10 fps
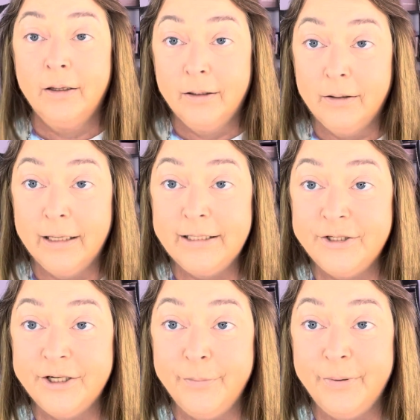let's
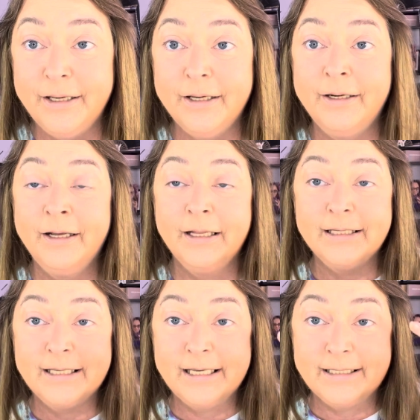jump in. Let's
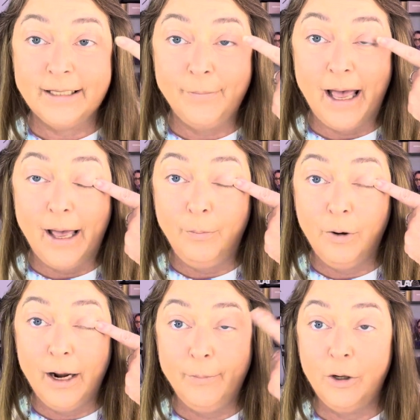get some eye
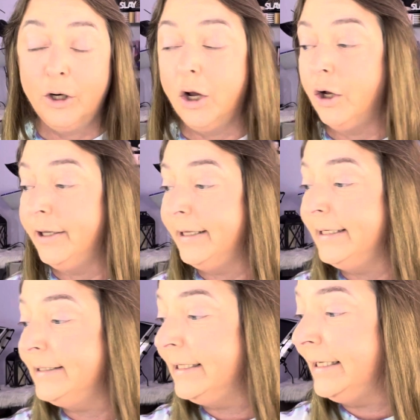primer on
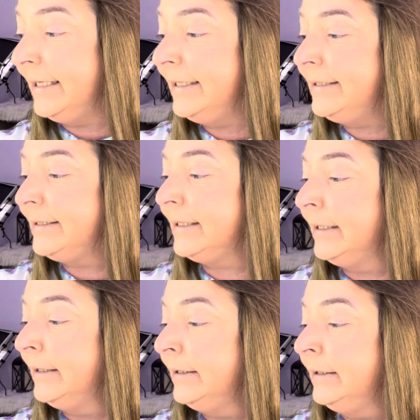these lids.
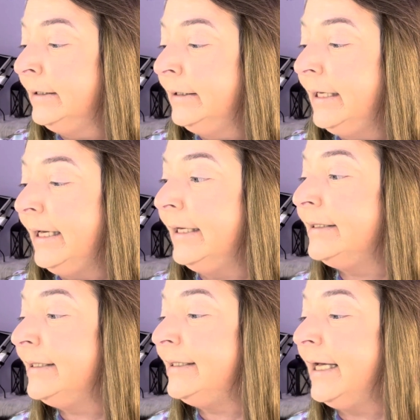And
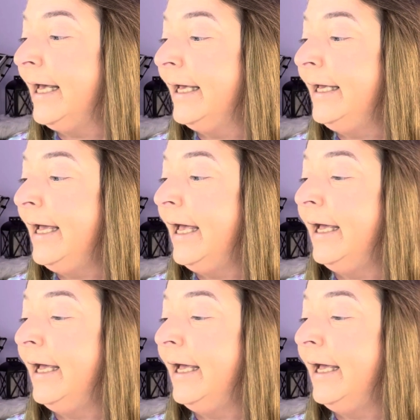today I